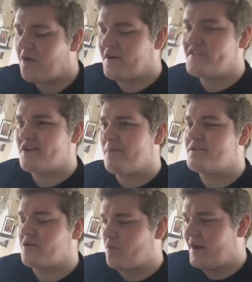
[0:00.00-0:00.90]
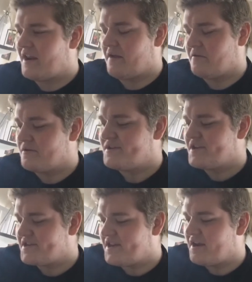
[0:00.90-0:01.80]
Oh, he's Optic Weed Hitler
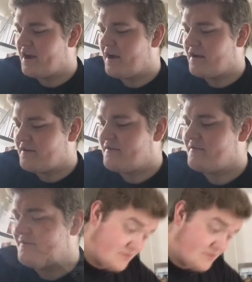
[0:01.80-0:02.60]
69.